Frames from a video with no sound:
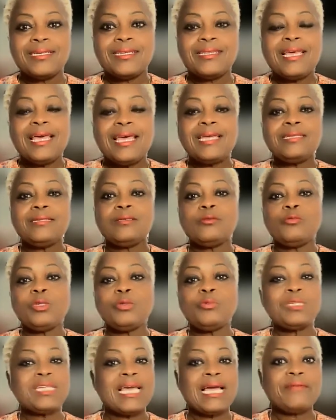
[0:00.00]
Then we
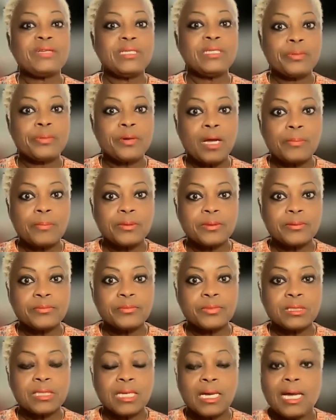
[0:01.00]
wouldn't have any
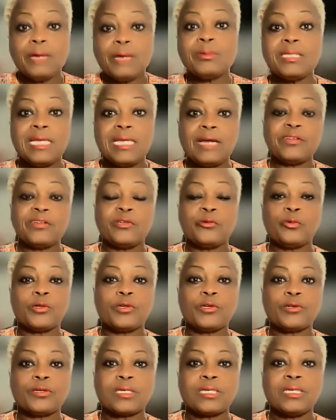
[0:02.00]
problems. I wouldn't have any
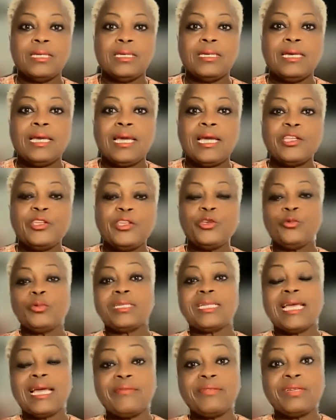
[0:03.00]
work, and you
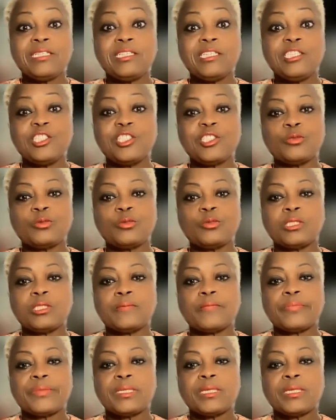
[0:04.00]
wouldn't have any issues.